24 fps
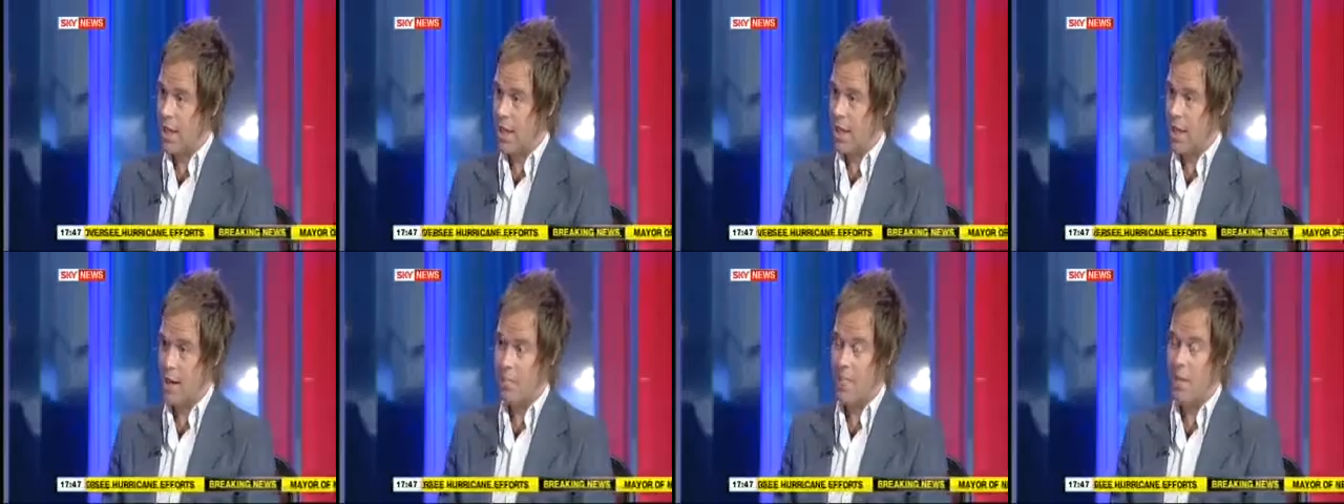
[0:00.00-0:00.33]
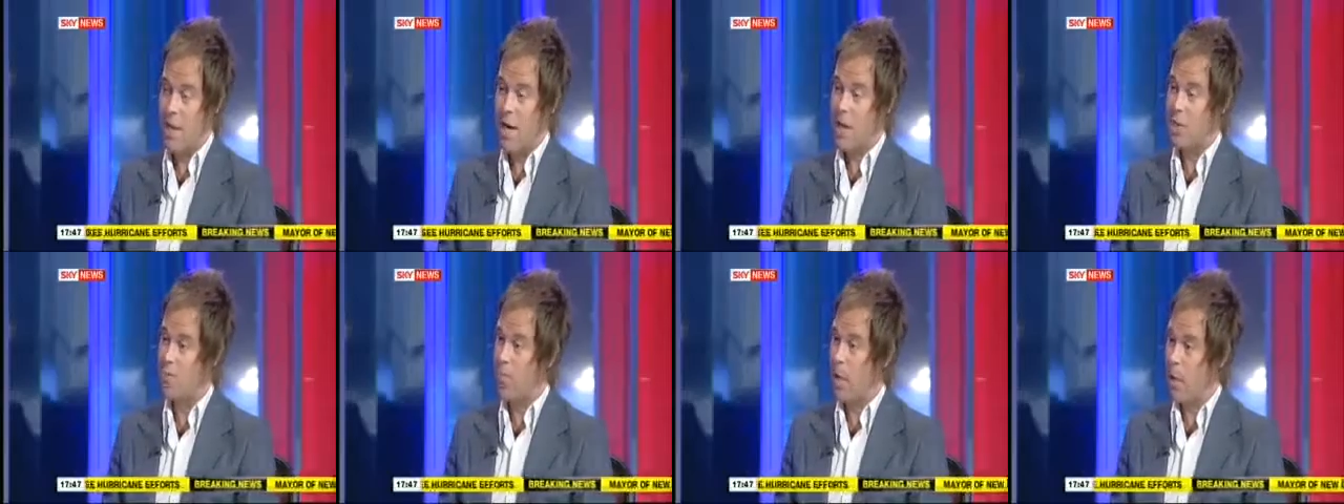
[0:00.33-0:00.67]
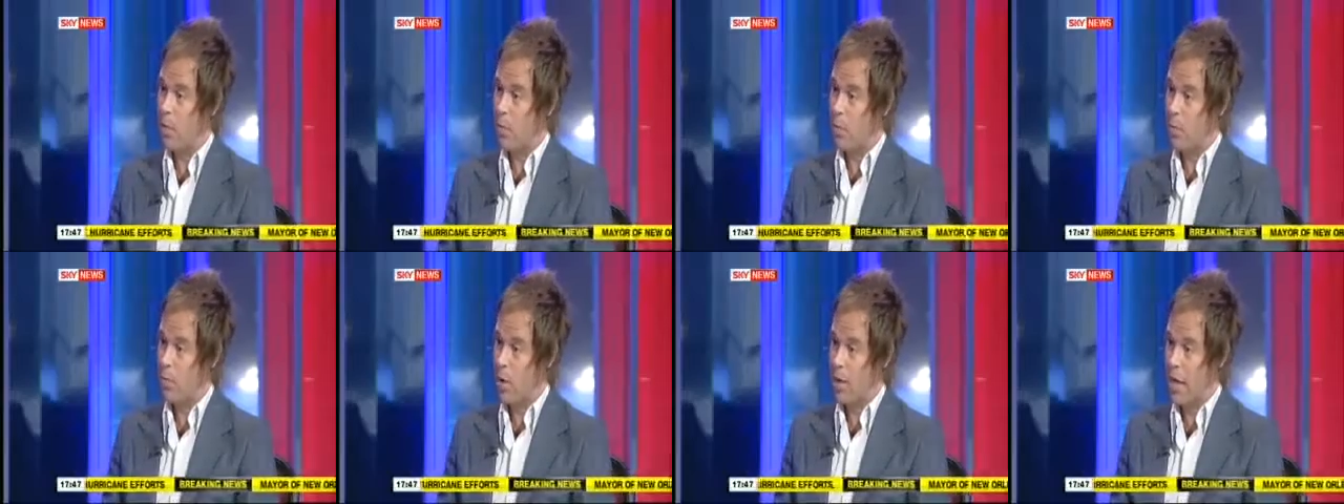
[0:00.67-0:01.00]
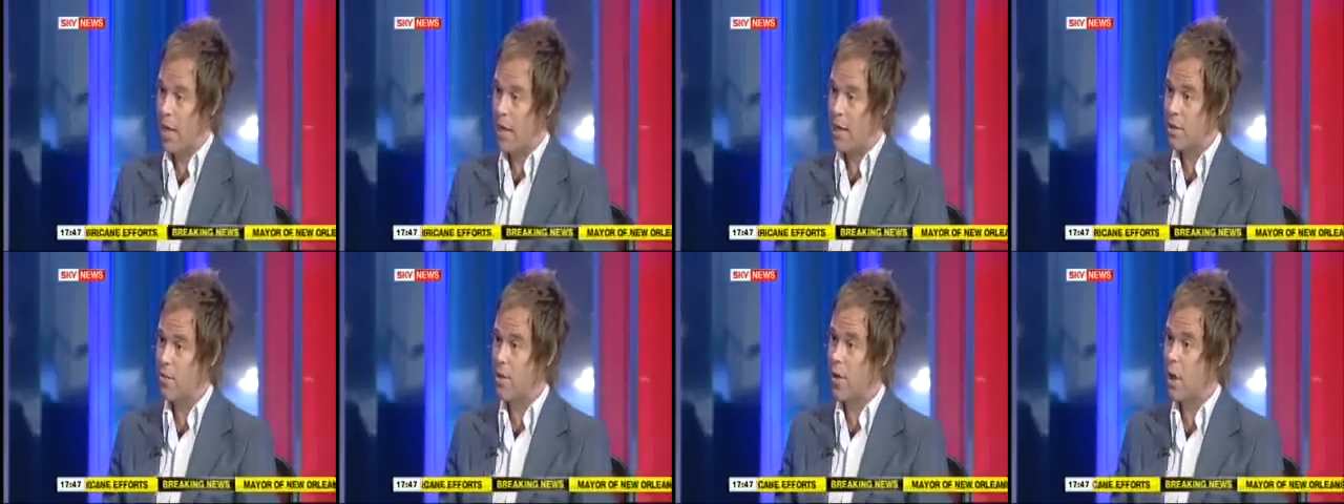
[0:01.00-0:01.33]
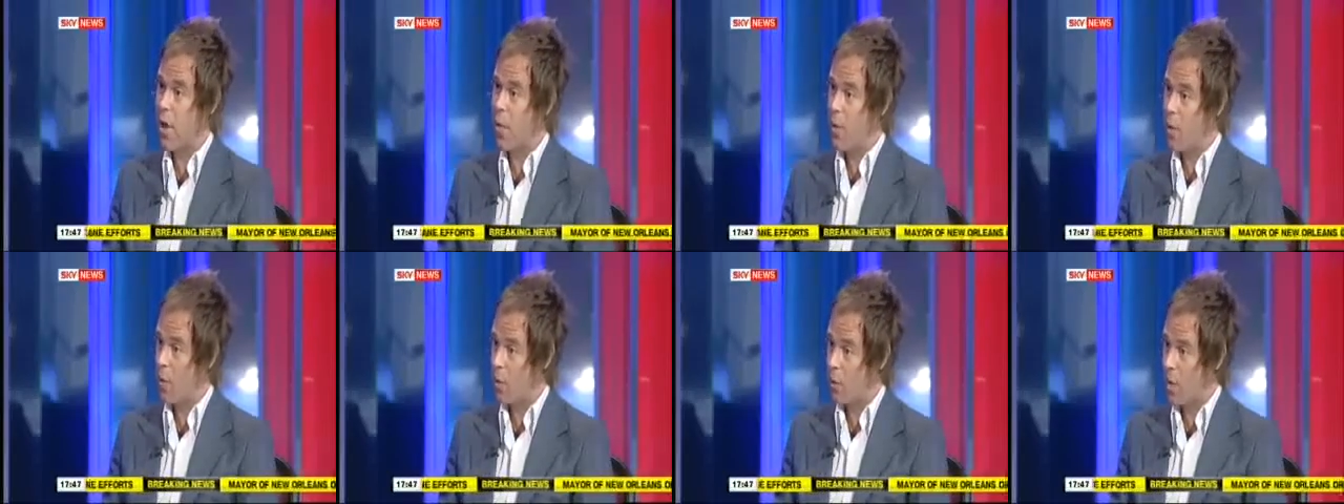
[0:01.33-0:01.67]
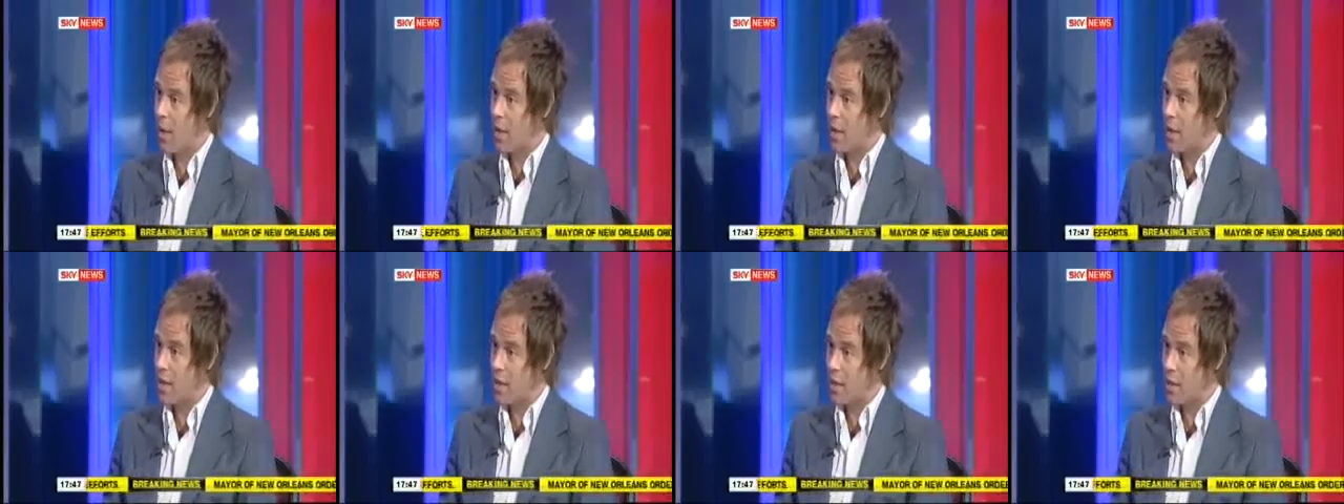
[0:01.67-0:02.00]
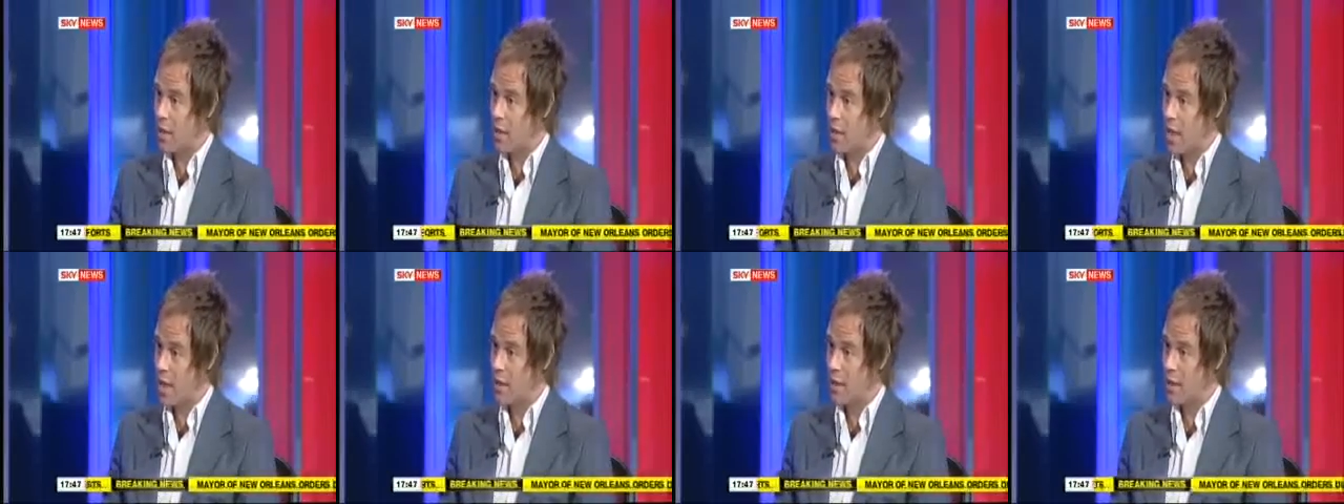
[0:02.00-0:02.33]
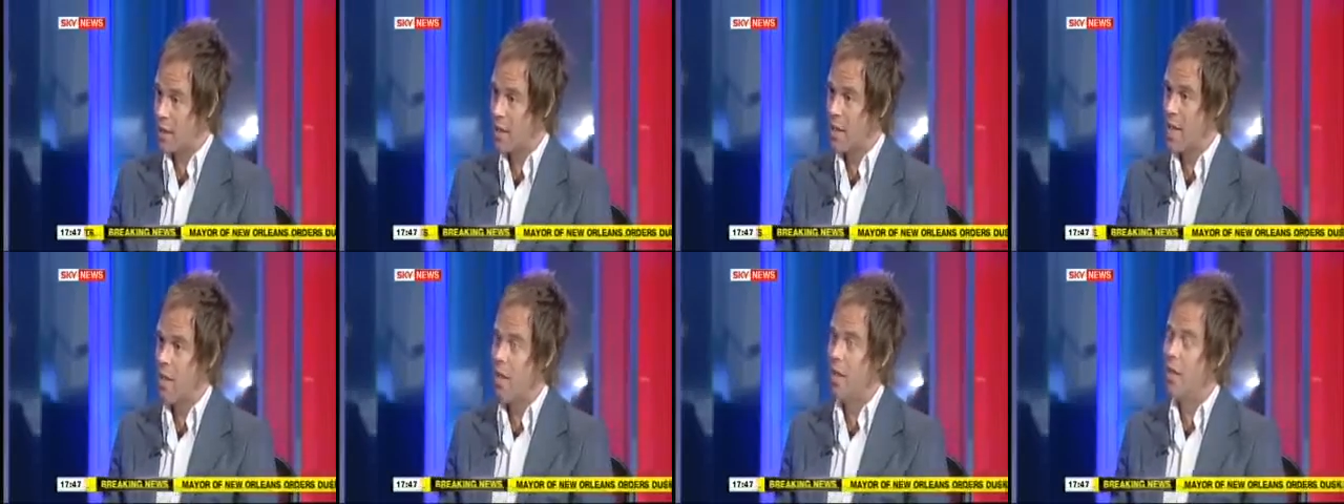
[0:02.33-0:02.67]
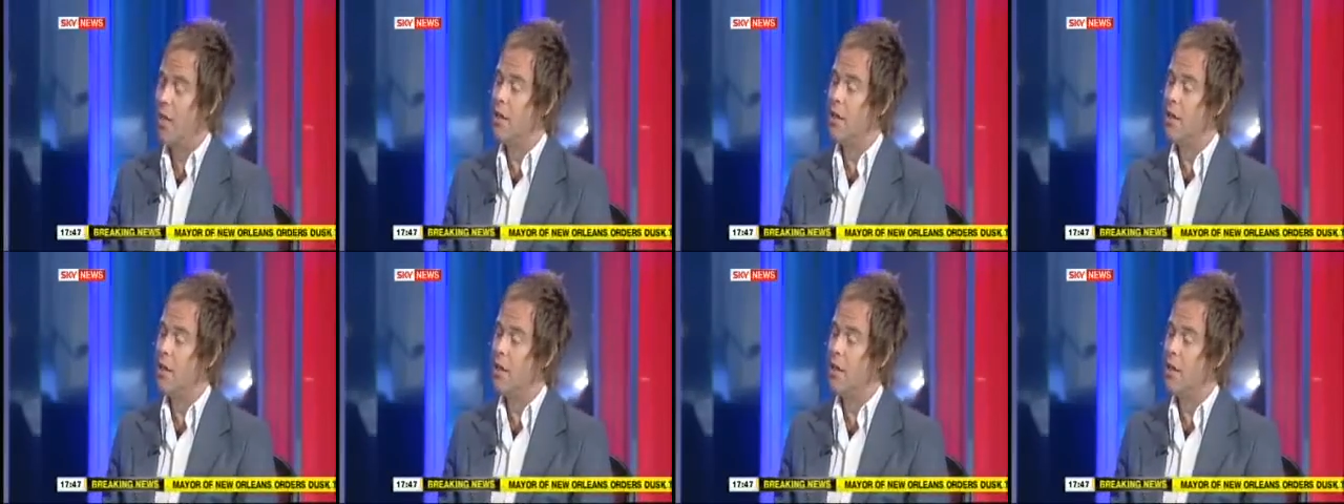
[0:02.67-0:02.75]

He admires both players for going away to the States